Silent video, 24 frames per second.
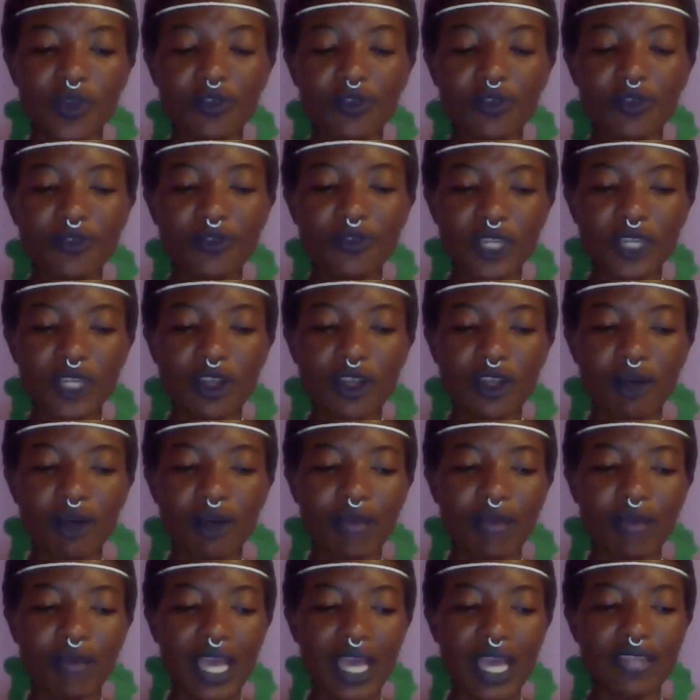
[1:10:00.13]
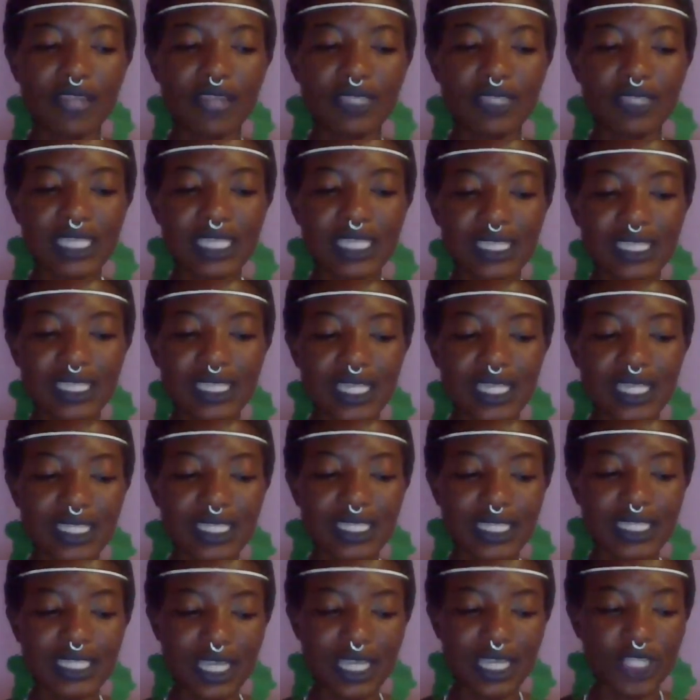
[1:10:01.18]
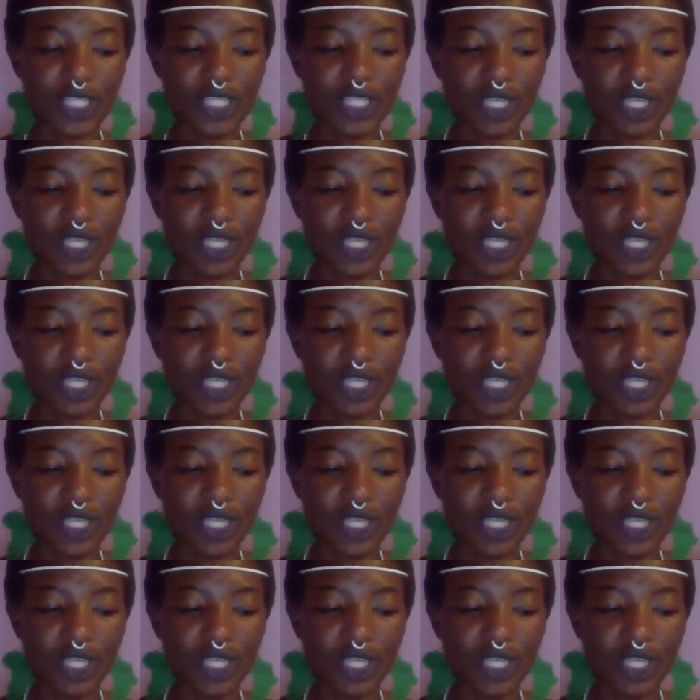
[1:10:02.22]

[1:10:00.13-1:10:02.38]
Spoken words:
Your freedom and your success is